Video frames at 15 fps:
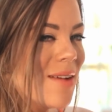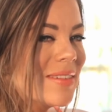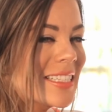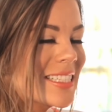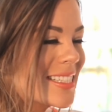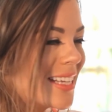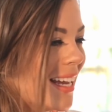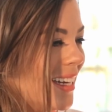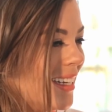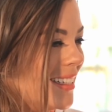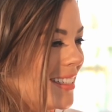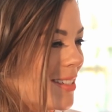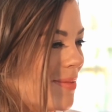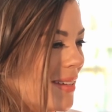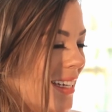I'm excited
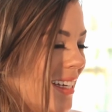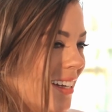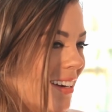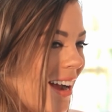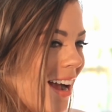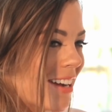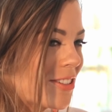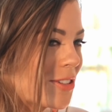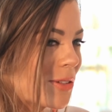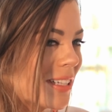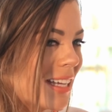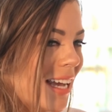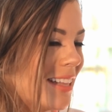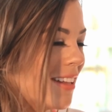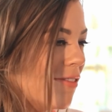to be here,
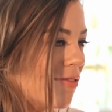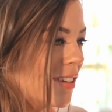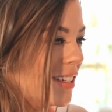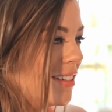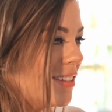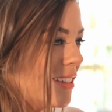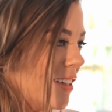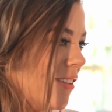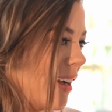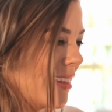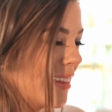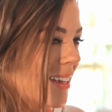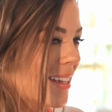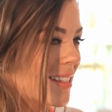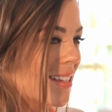actually. I love what you do.
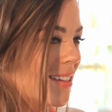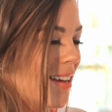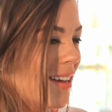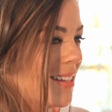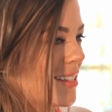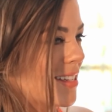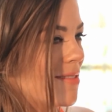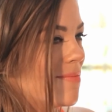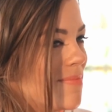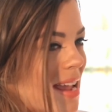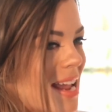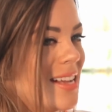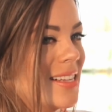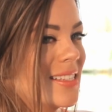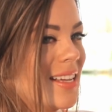I think it's an
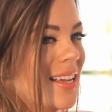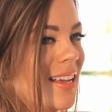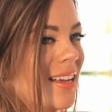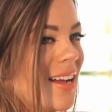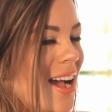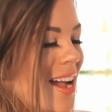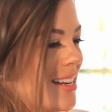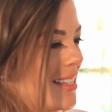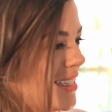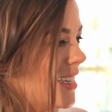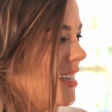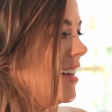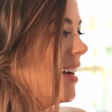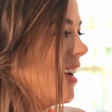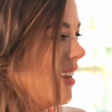amazing
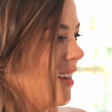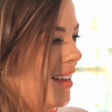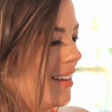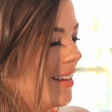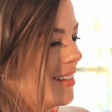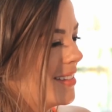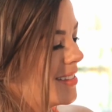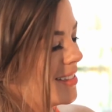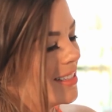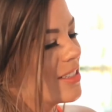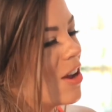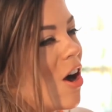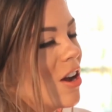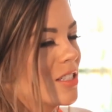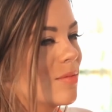idea, and
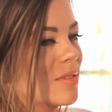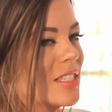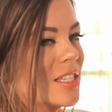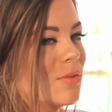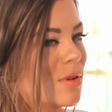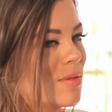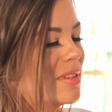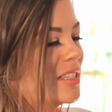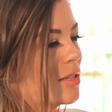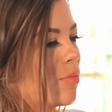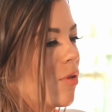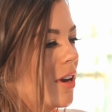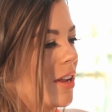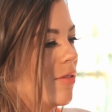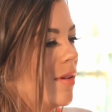it's awesome to see women
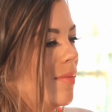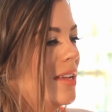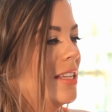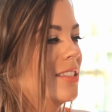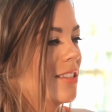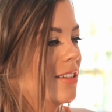supporting women.